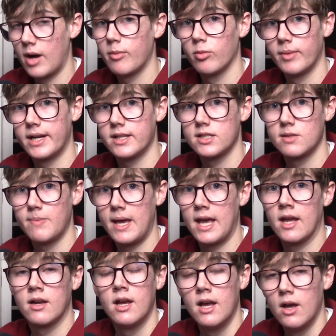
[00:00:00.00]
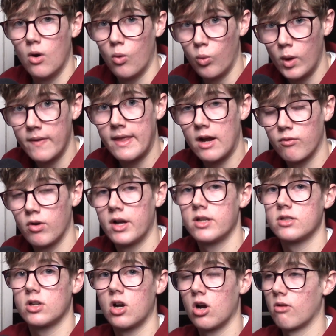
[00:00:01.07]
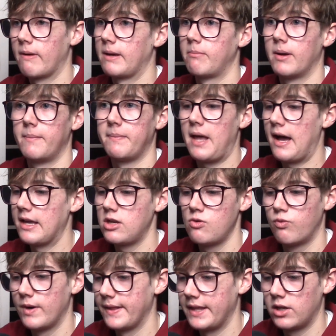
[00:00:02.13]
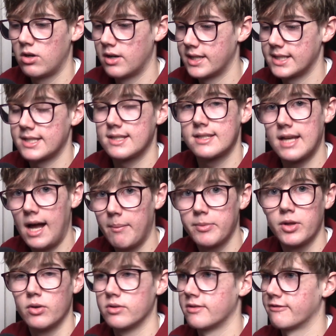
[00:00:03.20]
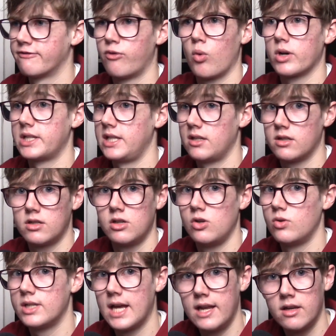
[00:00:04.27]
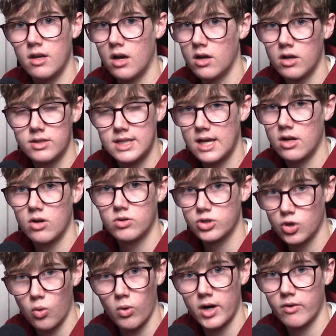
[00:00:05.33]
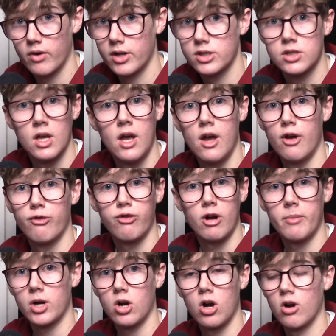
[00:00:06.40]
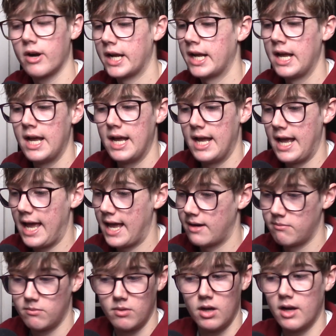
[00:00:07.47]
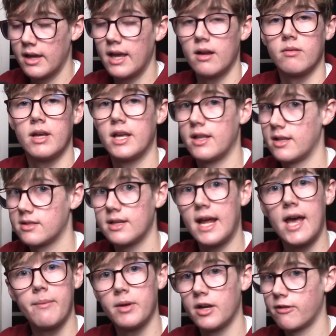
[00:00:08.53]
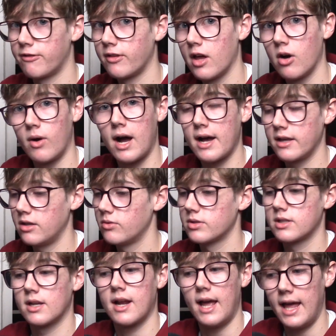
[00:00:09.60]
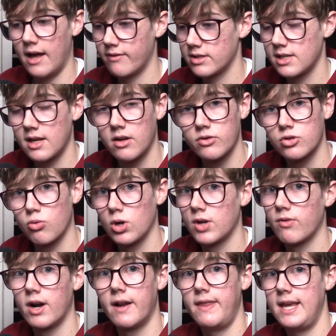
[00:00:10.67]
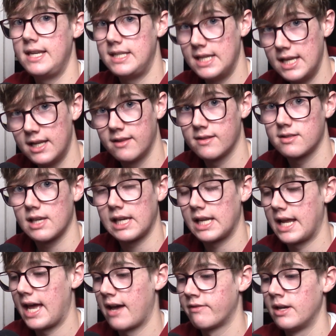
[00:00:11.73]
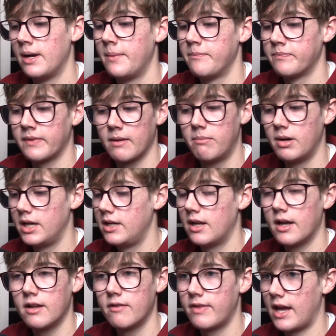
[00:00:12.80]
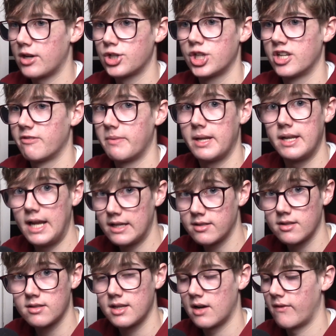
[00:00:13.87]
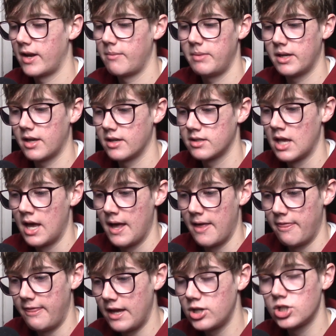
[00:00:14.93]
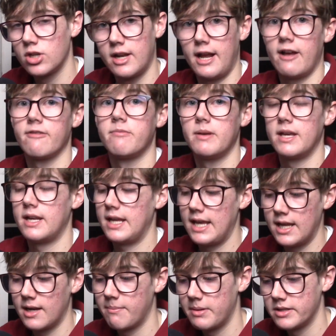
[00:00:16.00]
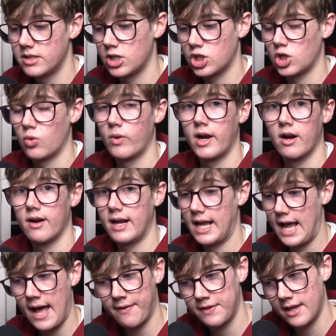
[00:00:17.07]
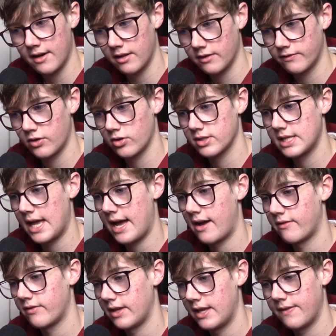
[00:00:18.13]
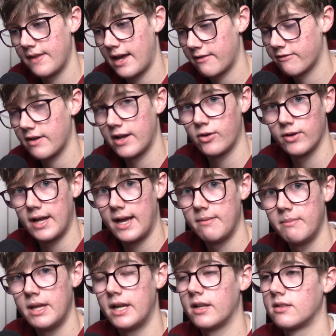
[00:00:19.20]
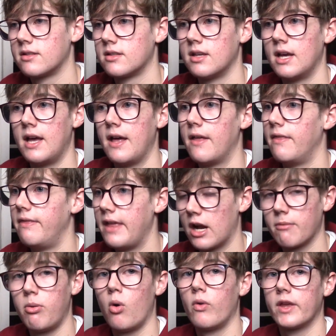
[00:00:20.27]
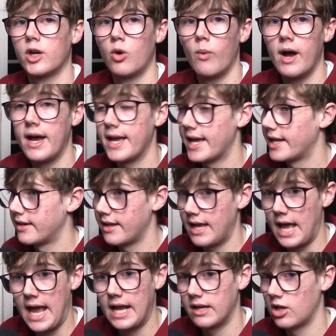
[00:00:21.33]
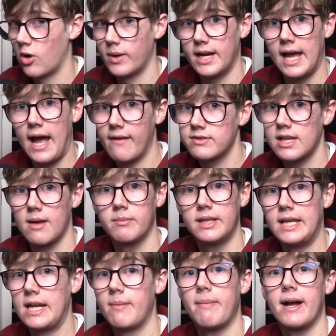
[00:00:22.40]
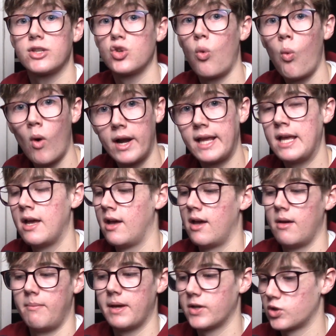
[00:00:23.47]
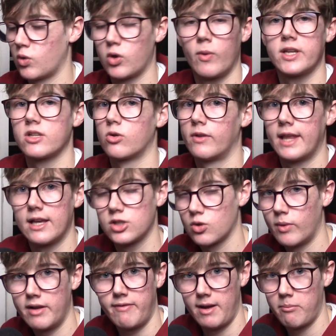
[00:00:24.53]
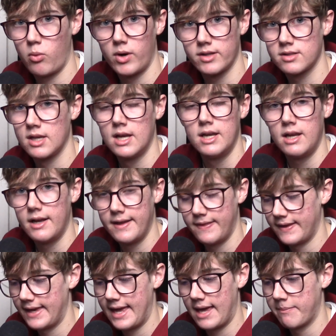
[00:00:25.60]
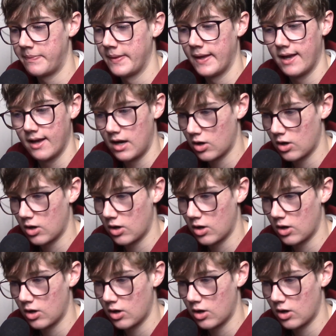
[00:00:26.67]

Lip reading: couple minutes span when that run is occurring, but IU really couldn't stop those 14-2, 10-0 scoring runs from occurring. And again, it's an ebb and a flow. IU is going to have a 10-0 scoring run, and they did in the second half, but none of that should have been necessary because they should have been in a position where at the end of the first half, in that final 9 minutes, they're pulling away and go into halftime leading by 20 because Northwestern only has 25 points in the game